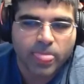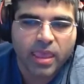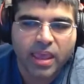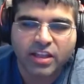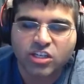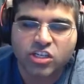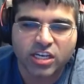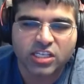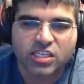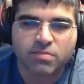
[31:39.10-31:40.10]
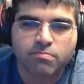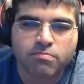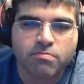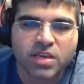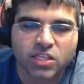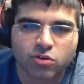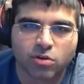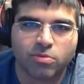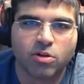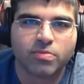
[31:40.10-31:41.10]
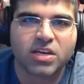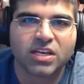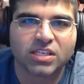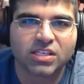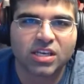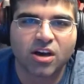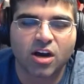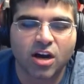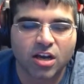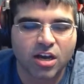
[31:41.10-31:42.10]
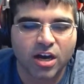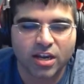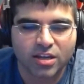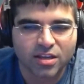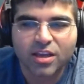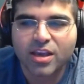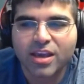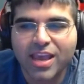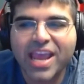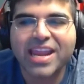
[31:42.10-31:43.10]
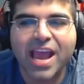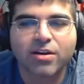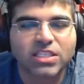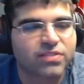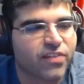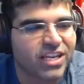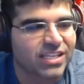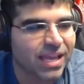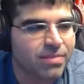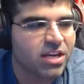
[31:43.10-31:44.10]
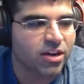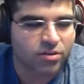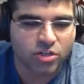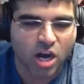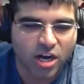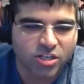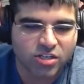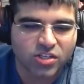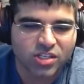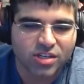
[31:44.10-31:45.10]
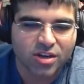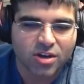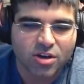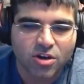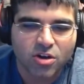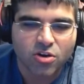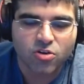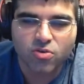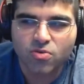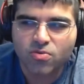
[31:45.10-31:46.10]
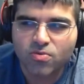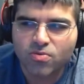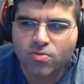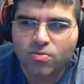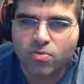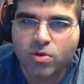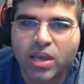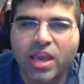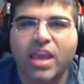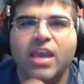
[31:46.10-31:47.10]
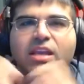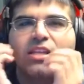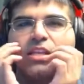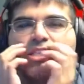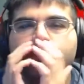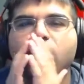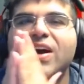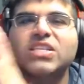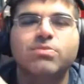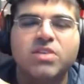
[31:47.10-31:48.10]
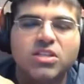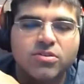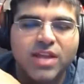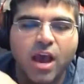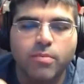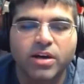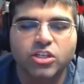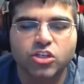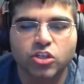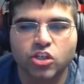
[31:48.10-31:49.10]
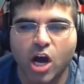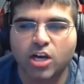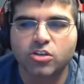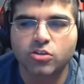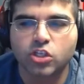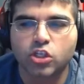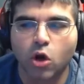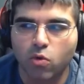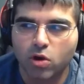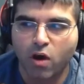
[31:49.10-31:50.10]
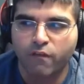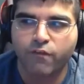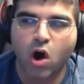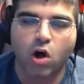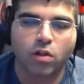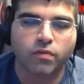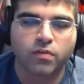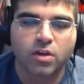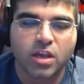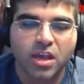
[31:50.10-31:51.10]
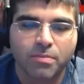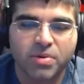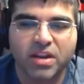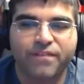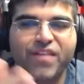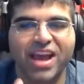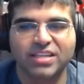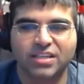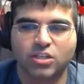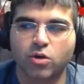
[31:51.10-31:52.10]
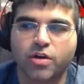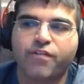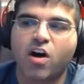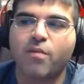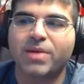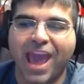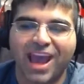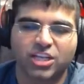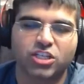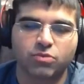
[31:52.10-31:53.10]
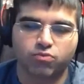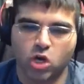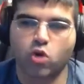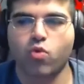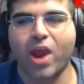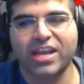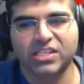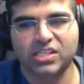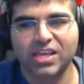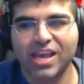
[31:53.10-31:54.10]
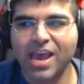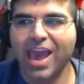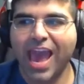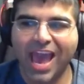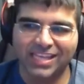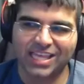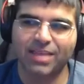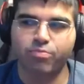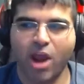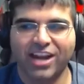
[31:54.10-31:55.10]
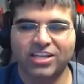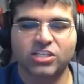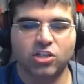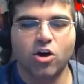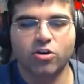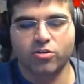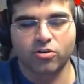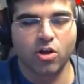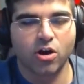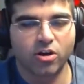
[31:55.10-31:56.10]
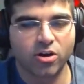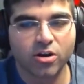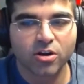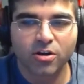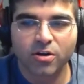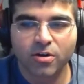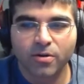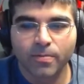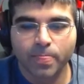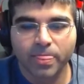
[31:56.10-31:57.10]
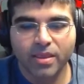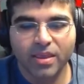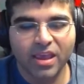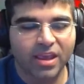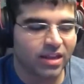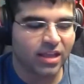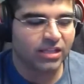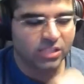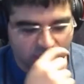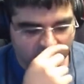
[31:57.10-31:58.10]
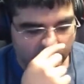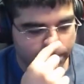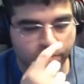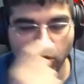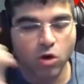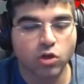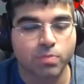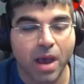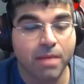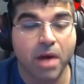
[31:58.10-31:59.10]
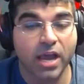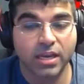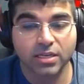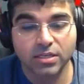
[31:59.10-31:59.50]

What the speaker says: And just miserable because, oh God. And now it's funny because I meet other doctors who, it surprises me, dude, how much doctors don't evolve. But in fact, don't evolve, but actually regress as they practice longer and longer. And it blows my mind.